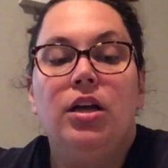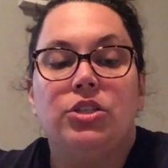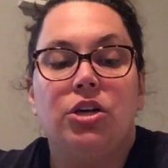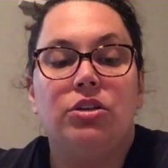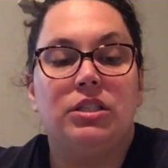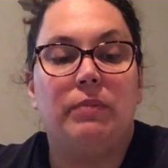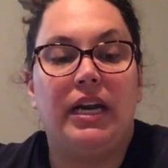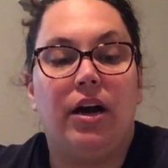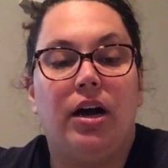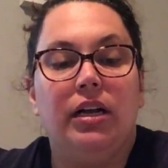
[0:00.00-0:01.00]
Turtle's my
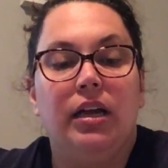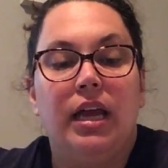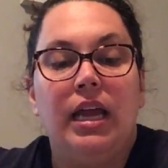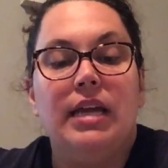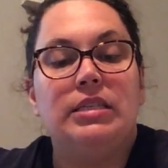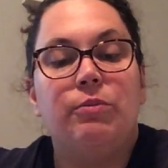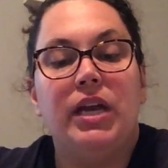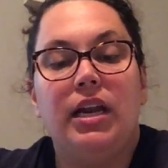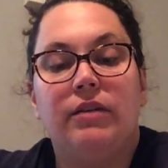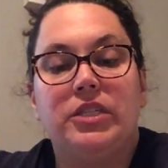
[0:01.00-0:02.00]
dog. He's big
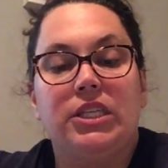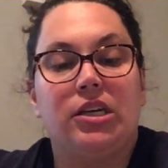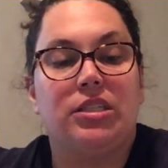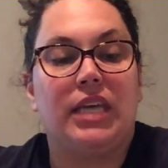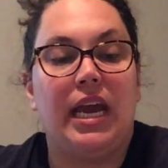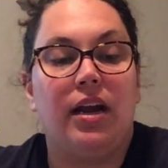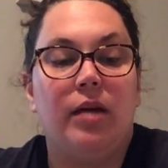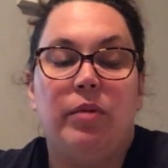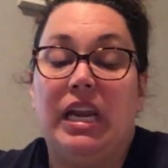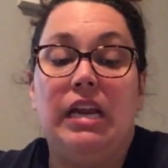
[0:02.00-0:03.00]
enough to look scary,
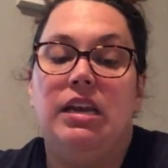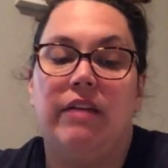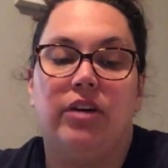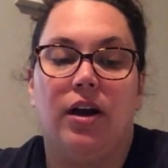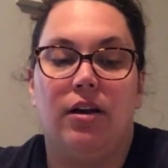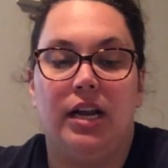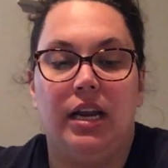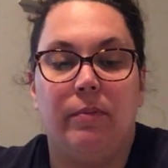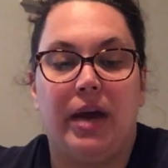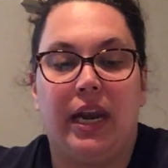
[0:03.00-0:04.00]
but he'd never hurt
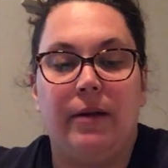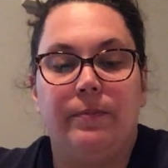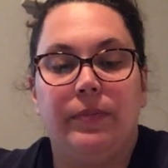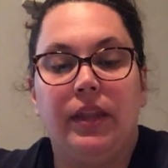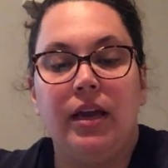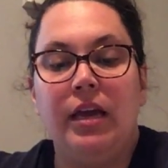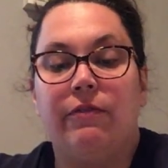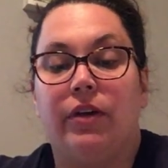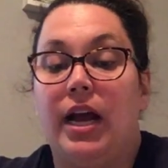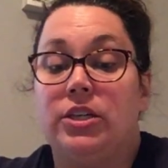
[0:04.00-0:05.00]
anybody. Lucky
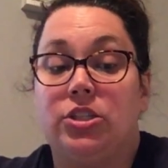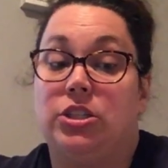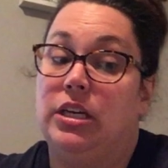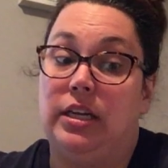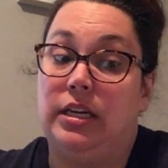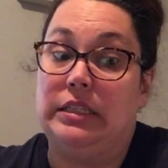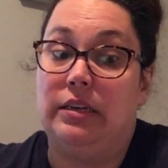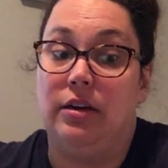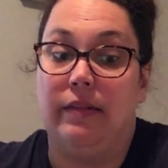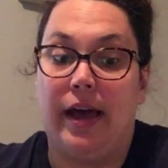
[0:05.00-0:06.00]
for us, Sheila doesn't
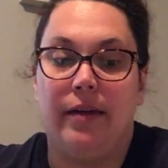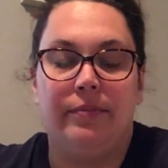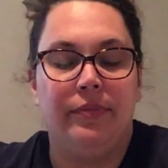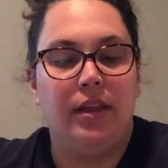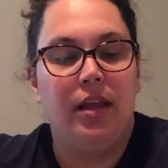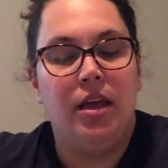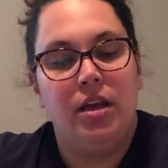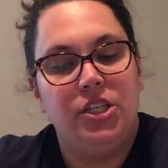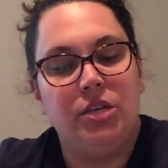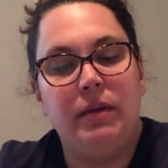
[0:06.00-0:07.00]
know that.
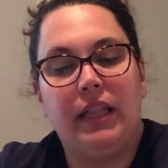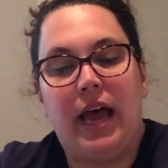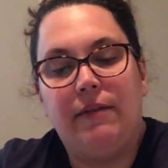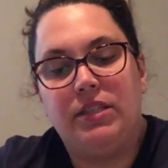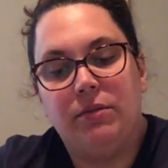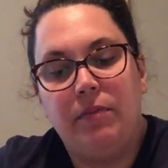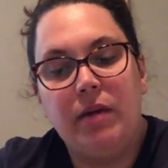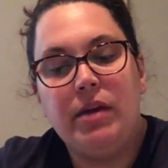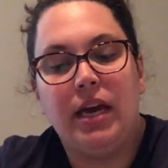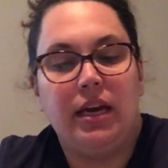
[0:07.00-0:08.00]
Jimmy laughed.
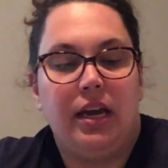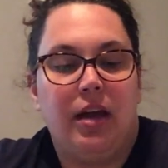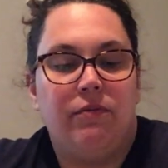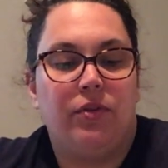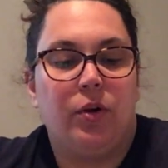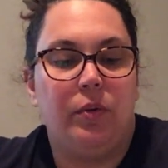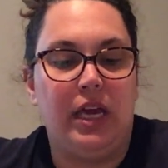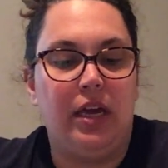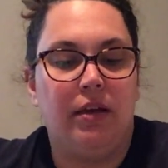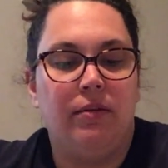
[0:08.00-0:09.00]
Maybe I can come for a
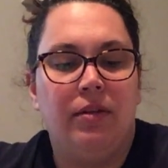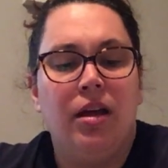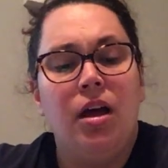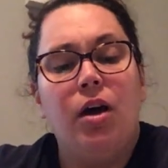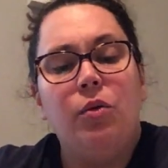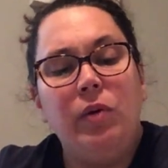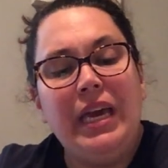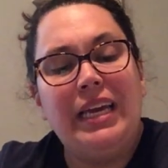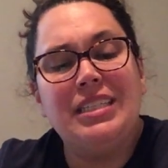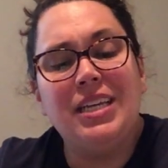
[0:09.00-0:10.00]
week. A
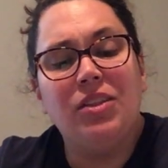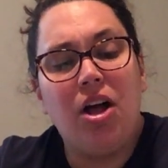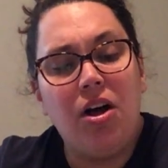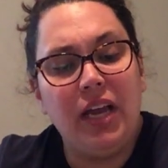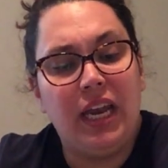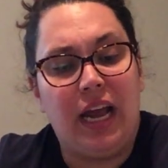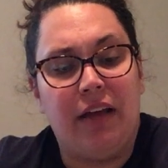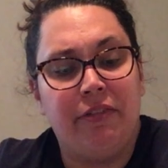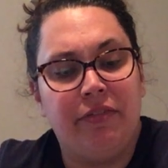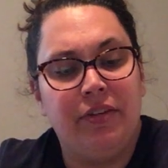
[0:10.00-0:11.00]
week isn't long
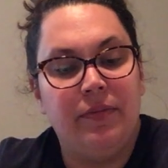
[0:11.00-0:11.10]
enough.